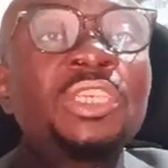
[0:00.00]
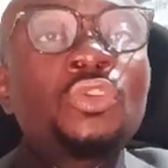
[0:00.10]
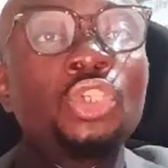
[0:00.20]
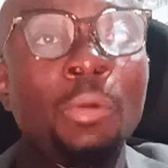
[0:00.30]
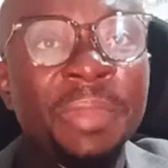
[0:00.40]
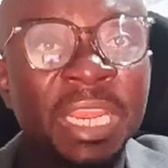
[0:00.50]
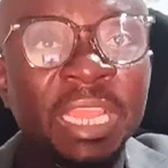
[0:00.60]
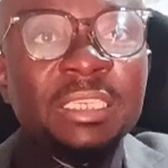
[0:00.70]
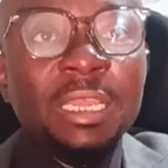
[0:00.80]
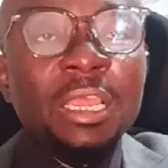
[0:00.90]
to
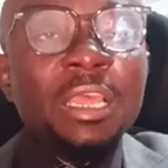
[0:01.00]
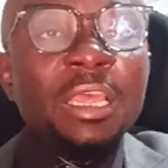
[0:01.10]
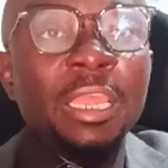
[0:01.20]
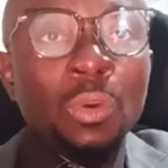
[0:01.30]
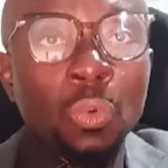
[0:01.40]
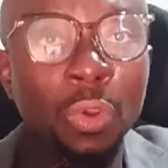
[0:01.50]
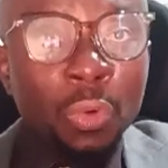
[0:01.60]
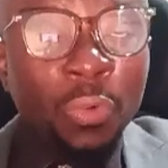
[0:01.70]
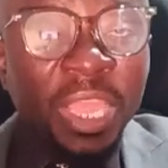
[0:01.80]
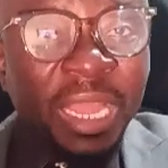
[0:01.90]
dominate
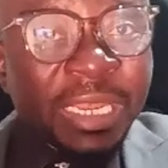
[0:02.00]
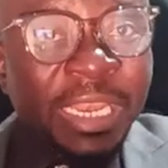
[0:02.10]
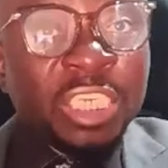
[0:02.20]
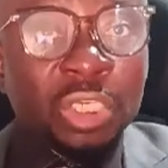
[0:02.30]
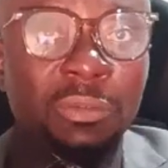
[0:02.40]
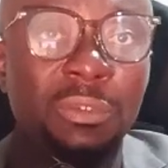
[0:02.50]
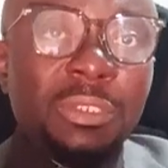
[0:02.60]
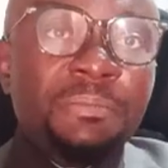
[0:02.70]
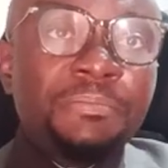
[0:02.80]
weaker nations,